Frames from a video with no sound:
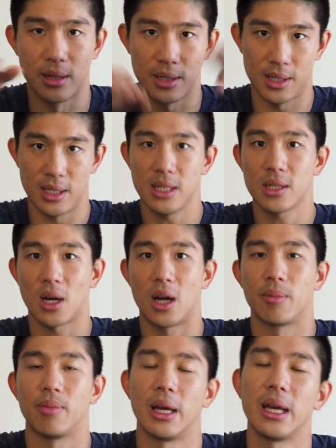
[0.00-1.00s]
seat on
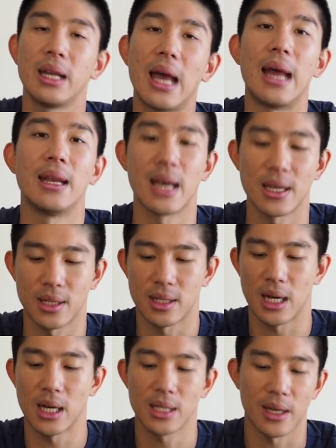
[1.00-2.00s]
a plane? And yes, it
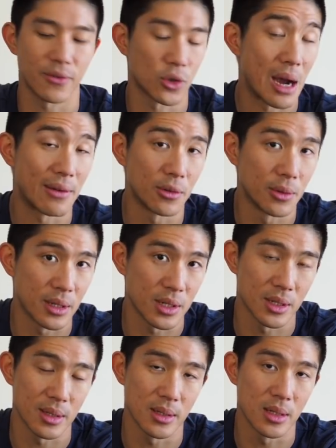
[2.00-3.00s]
does. I've traveled with
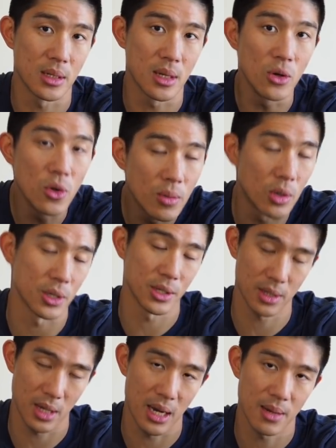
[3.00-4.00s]
this
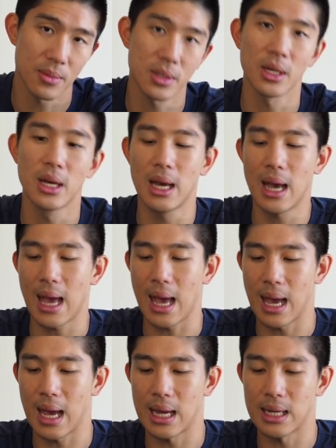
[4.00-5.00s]
numerous times,
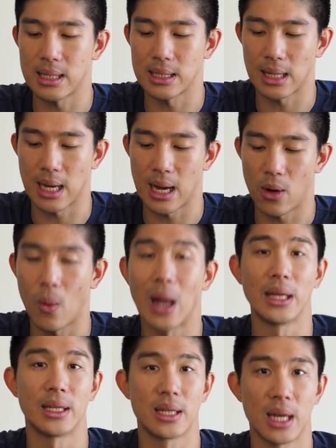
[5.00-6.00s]
and
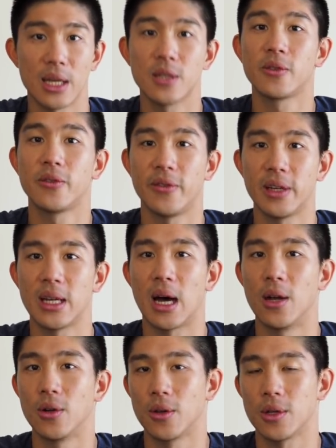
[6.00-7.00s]
while it does fit
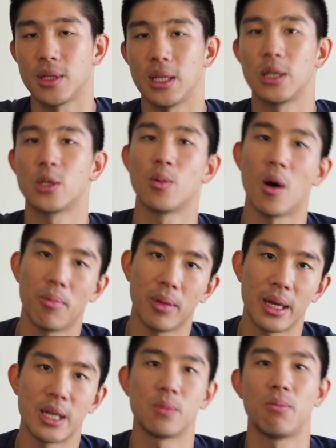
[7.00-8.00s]
under the seat, small
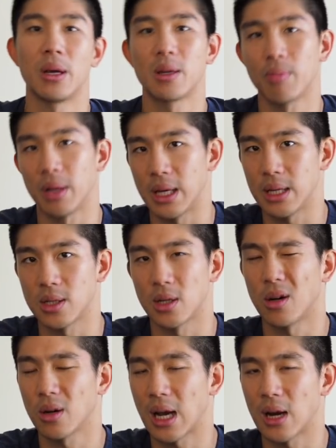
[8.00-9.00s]
planes, big planes, it
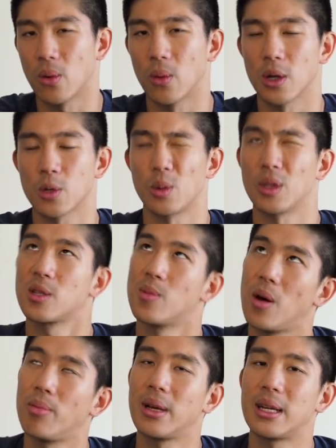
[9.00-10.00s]
all kind of works. With a
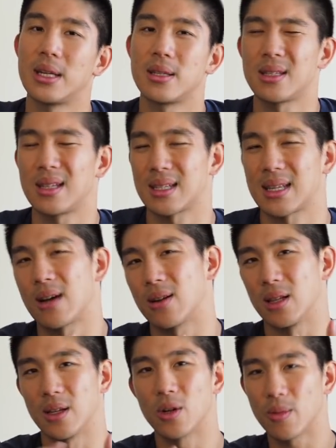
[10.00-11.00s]
small plane, it sticks out a
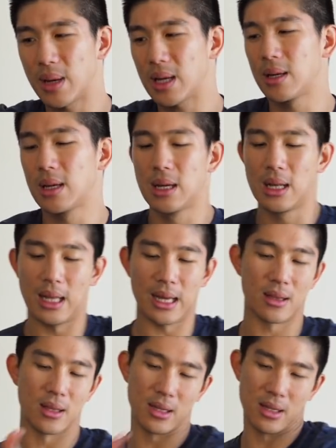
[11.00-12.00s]
little bit,
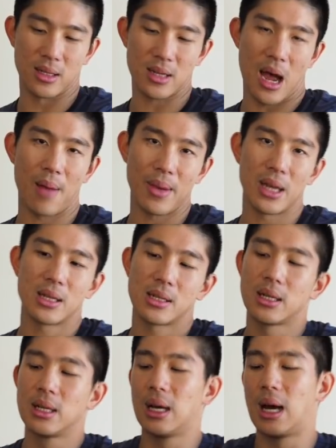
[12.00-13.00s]
like the top end.
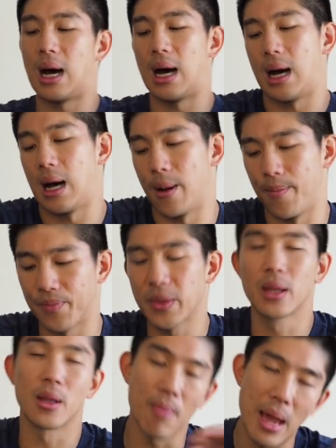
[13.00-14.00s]

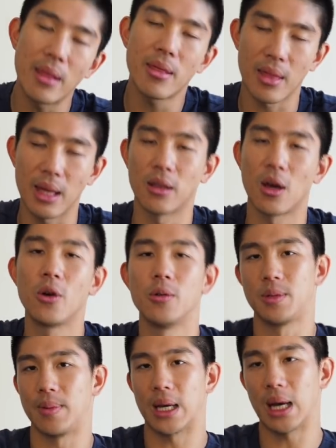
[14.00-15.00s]
The main thing though
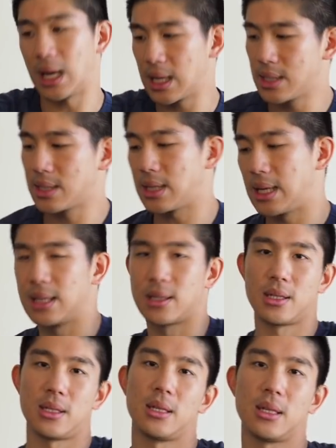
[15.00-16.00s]
is because
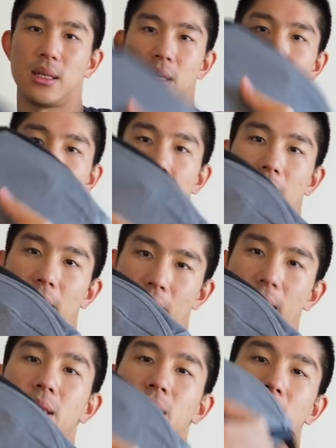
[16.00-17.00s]
it's
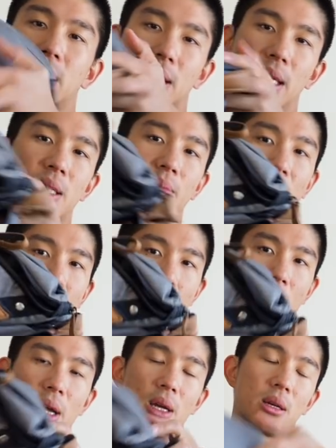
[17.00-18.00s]
a big
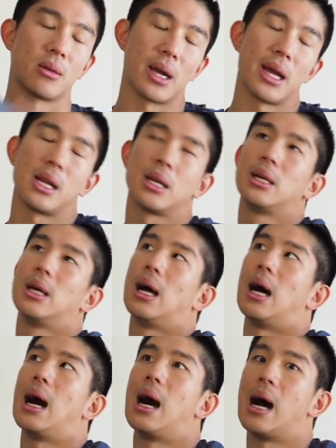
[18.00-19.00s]
boy, right?
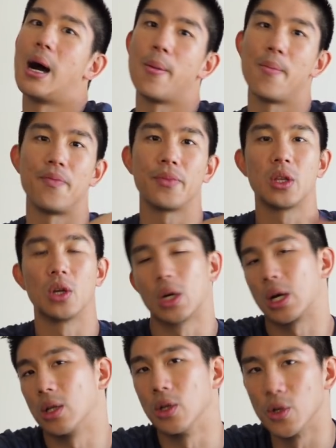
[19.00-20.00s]
You're
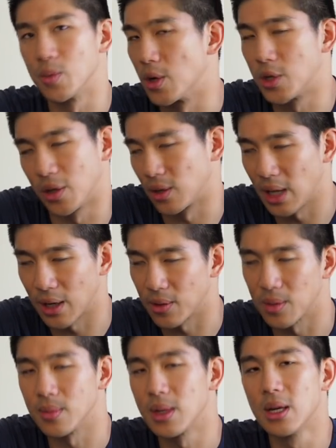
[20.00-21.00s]
gonna lose most of your leg
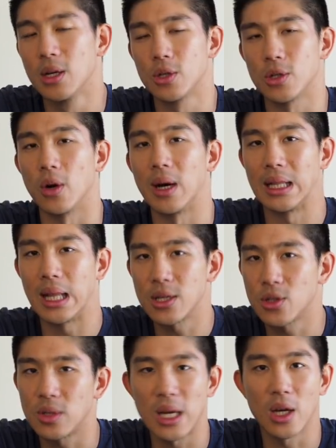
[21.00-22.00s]
room. So
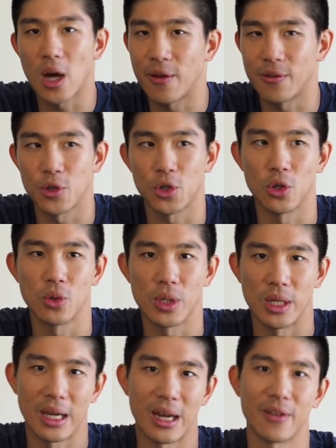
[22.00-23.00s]
unless you take off your shoes and
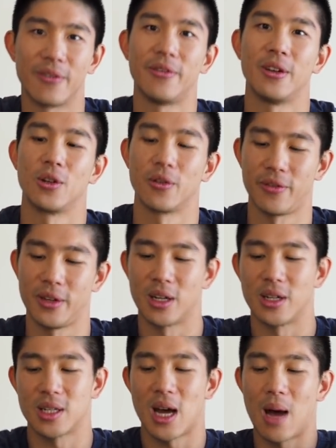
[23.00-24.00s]
you kind of fit your feet
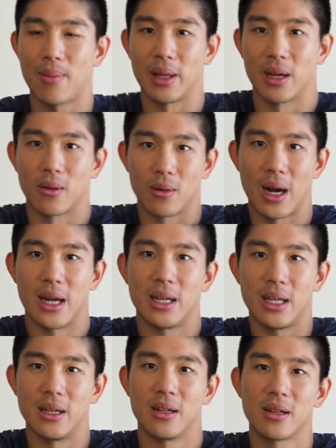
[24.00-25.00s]
on top, like right
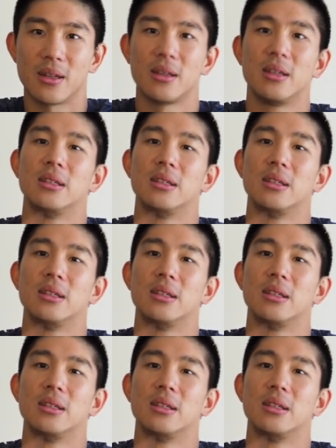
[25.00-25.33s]
here,